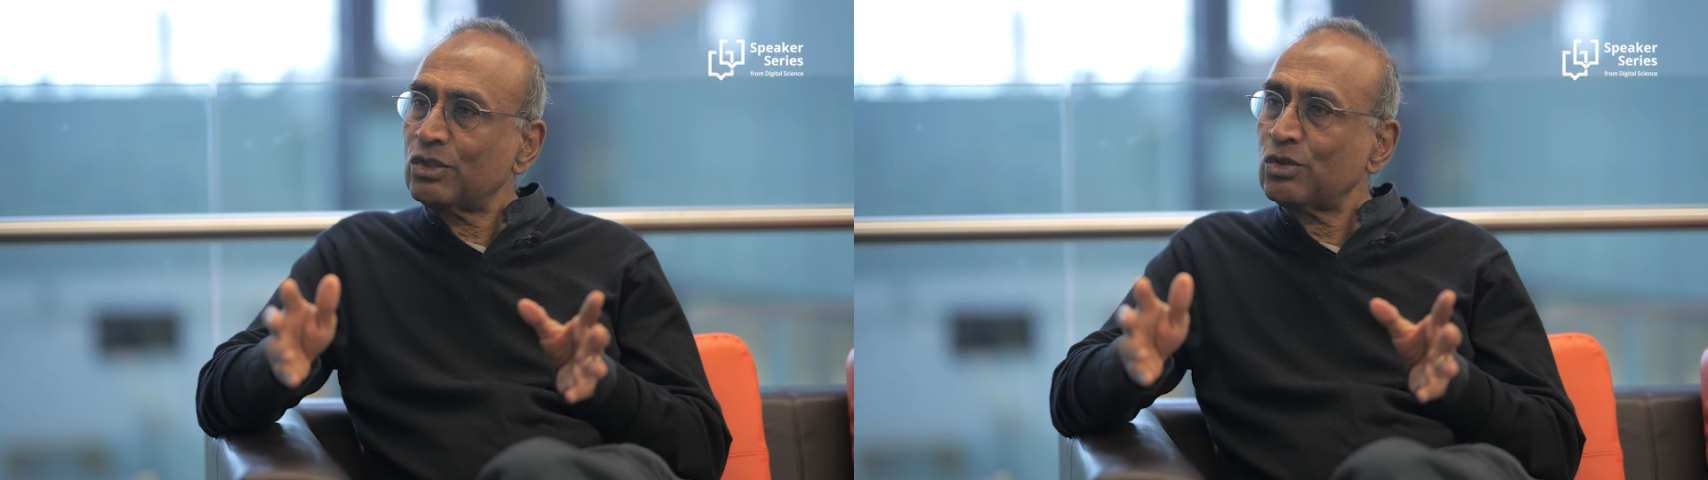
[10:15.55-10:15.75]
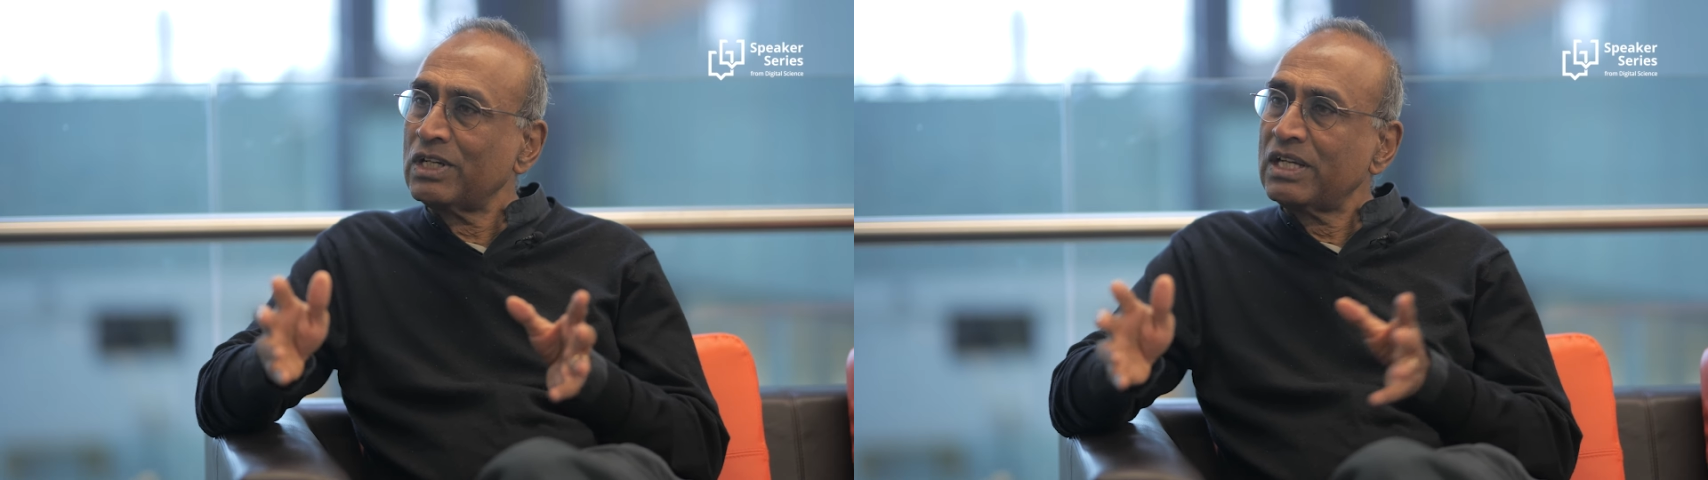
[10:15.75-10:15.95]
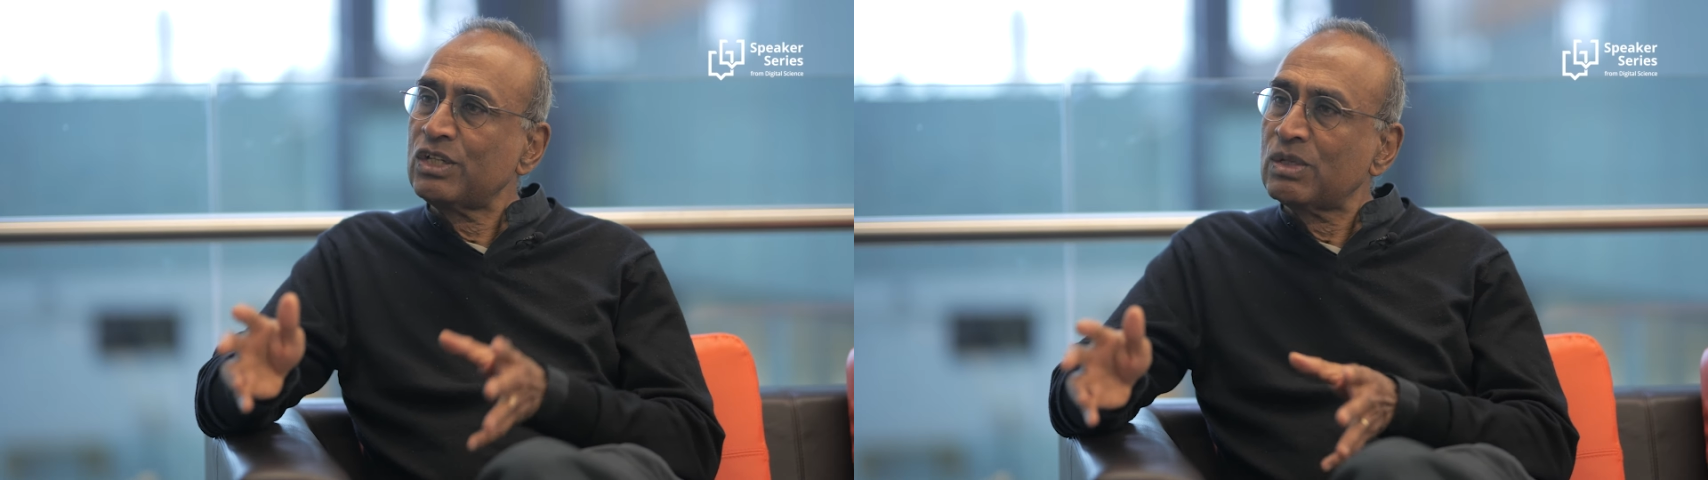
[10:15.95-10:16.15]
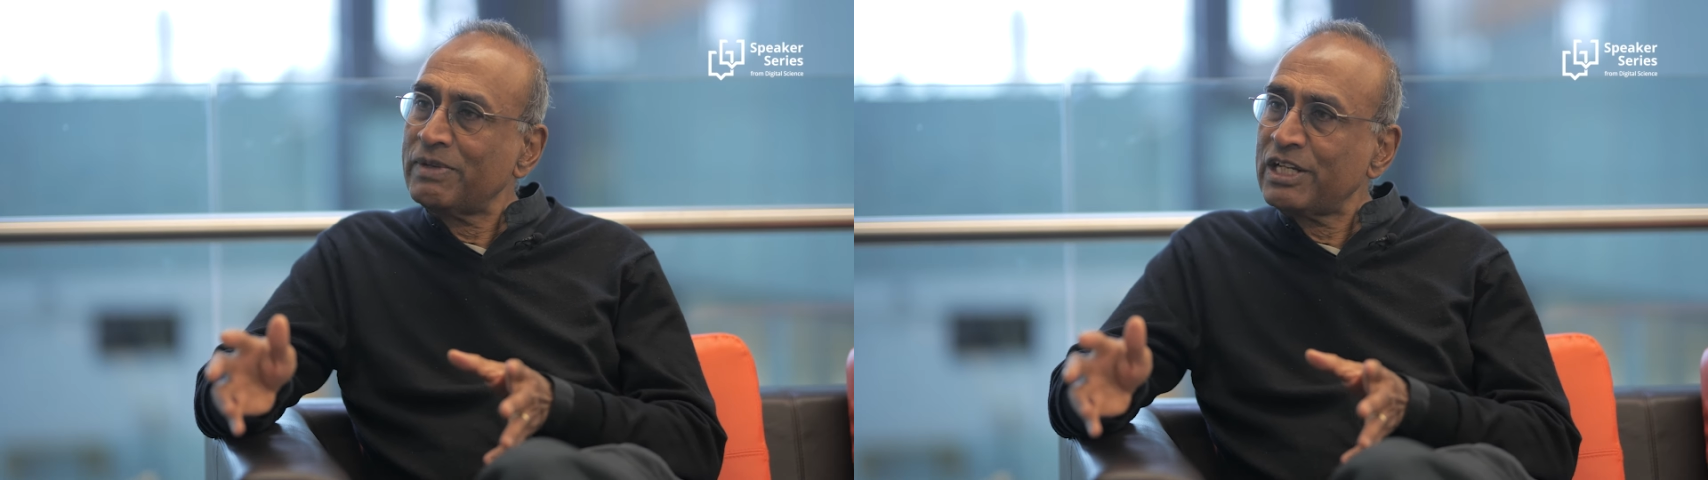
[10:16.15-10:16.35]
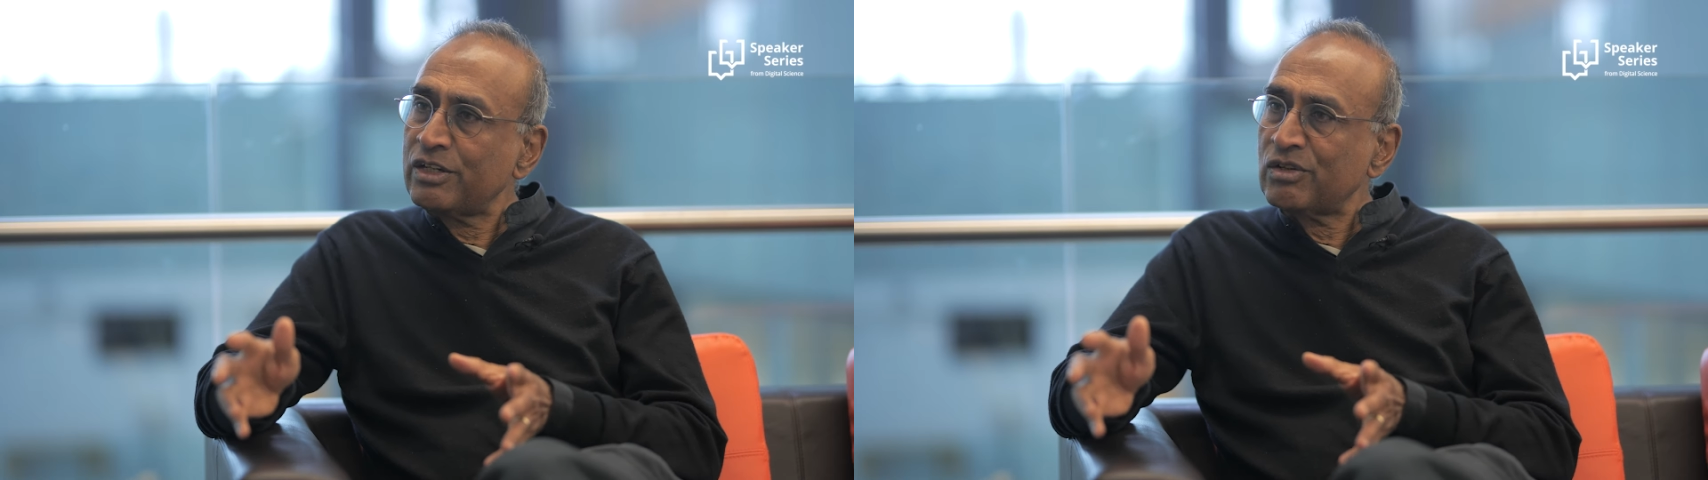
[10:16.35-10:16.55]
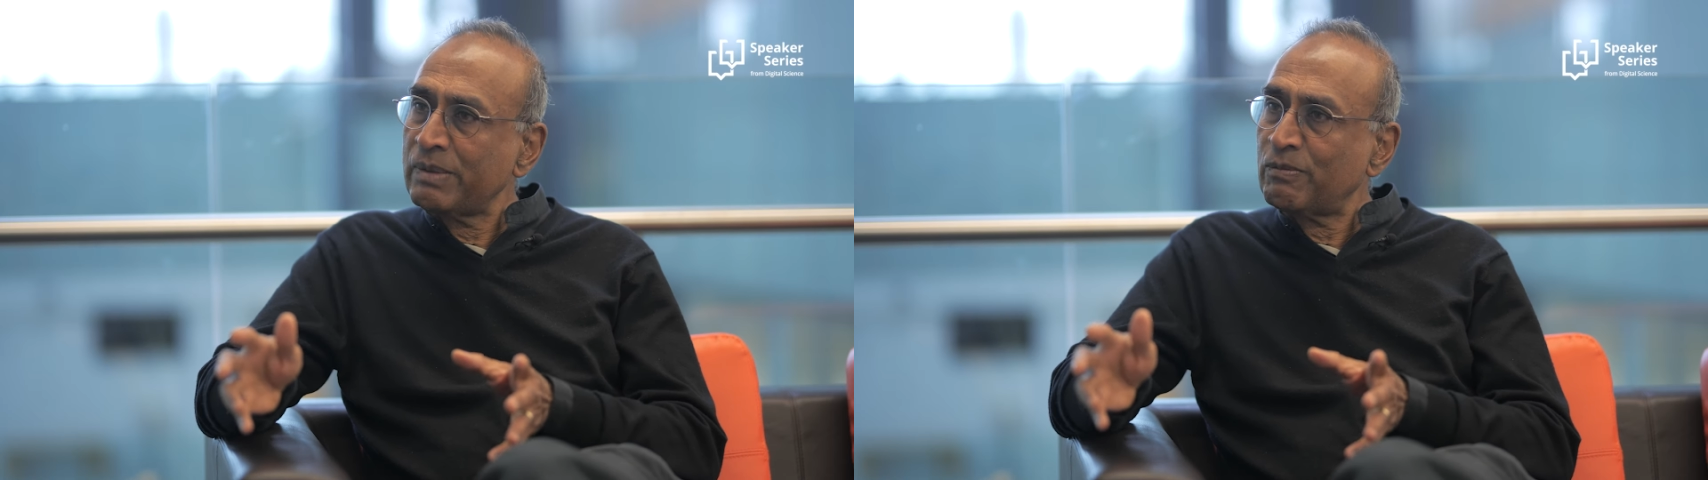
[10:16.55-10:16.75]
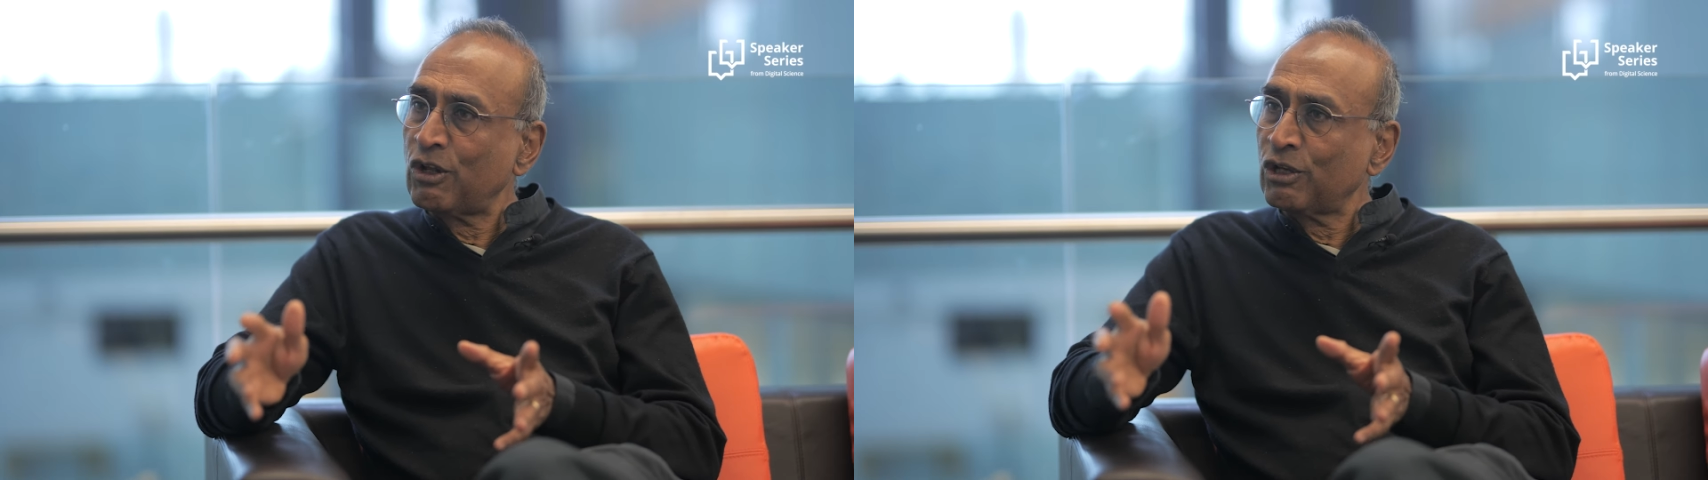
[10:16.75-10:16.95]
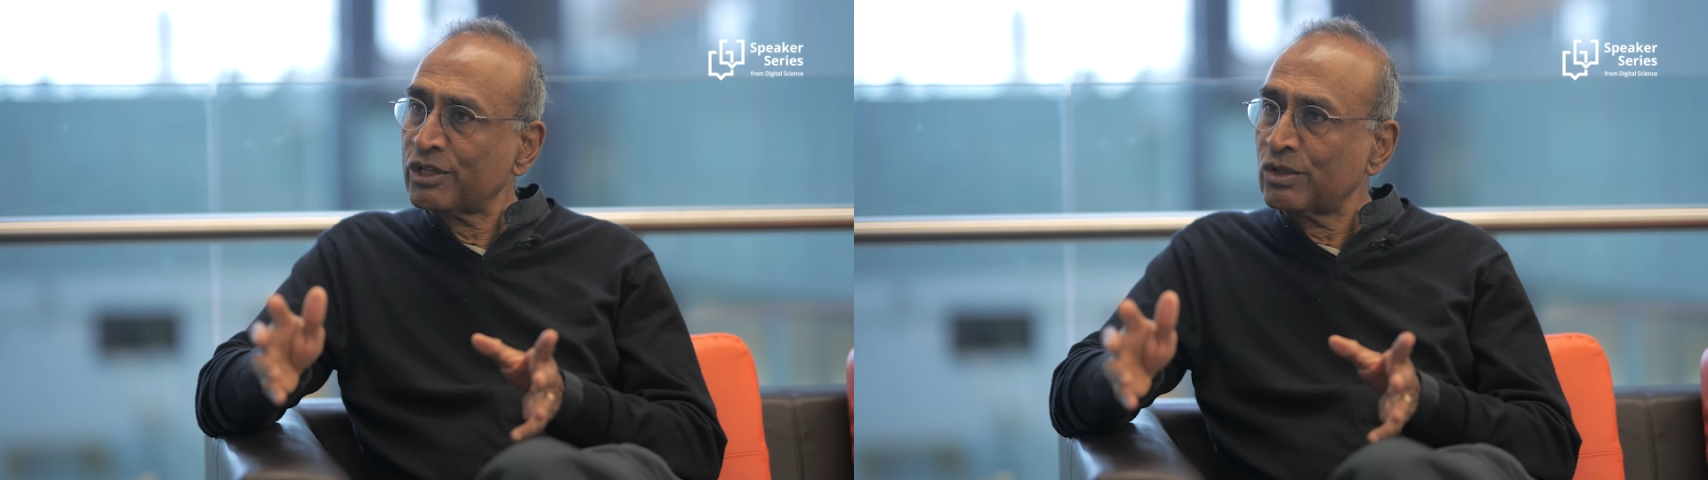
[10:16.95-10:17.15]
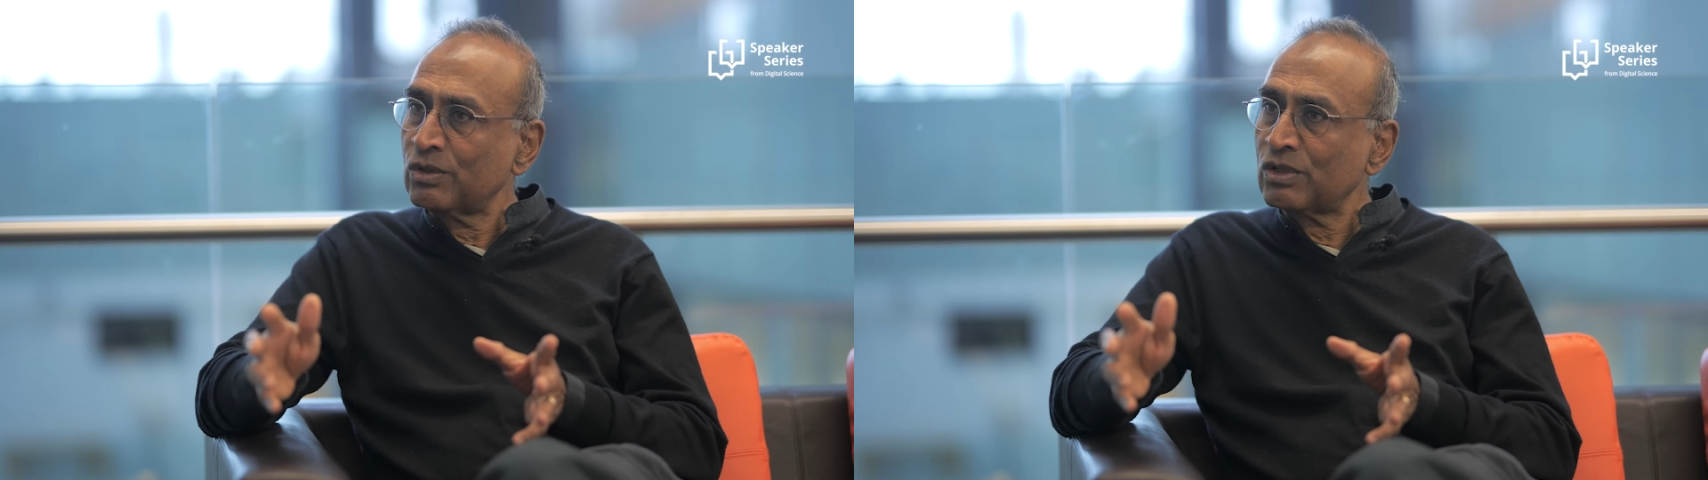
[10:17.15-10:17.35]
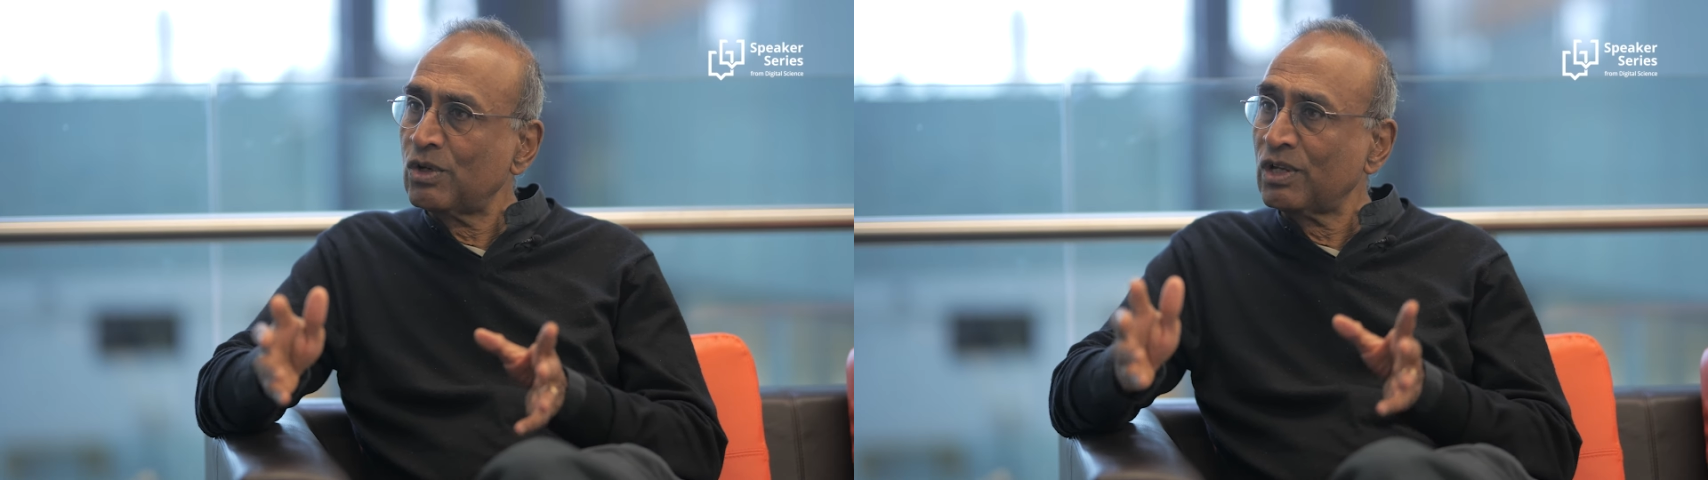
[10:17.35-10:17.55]
to an intermediary
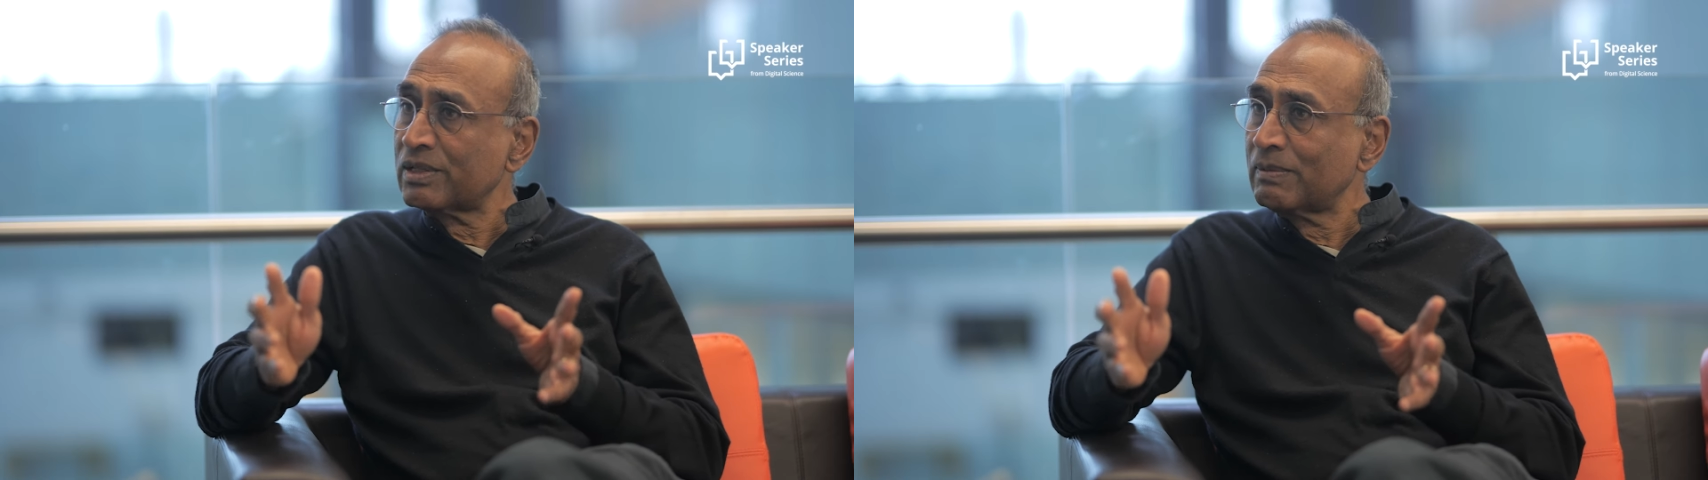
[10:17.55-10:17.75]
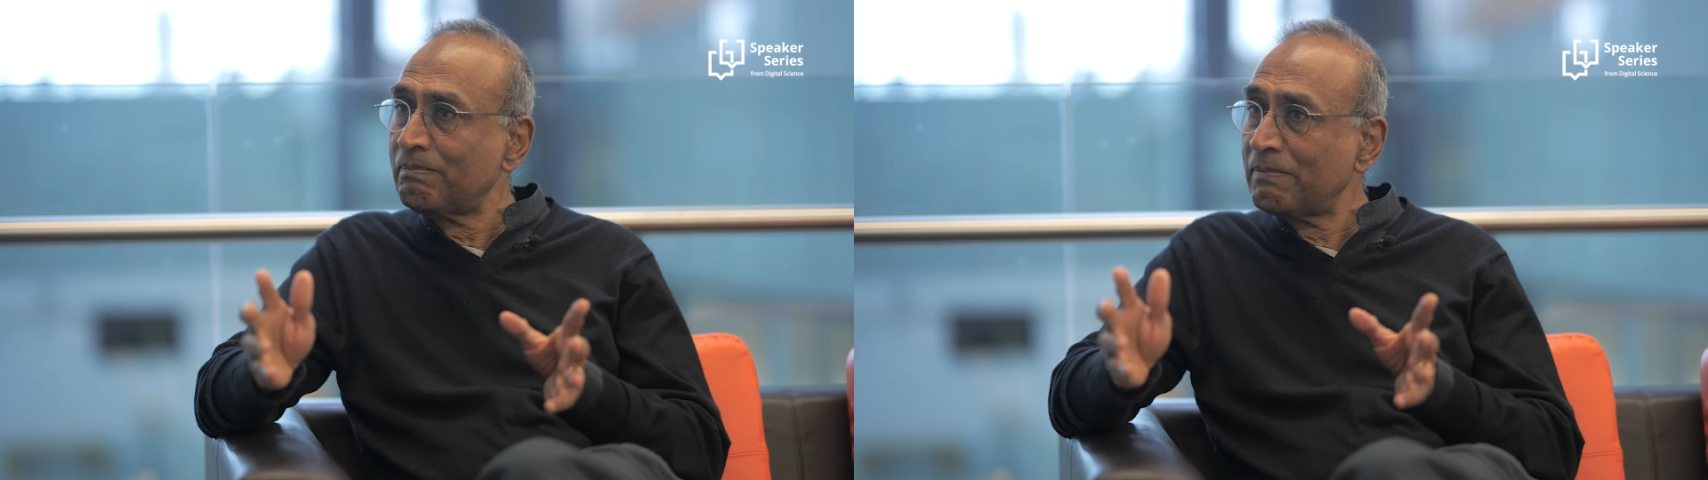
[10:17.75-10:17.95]
molecule called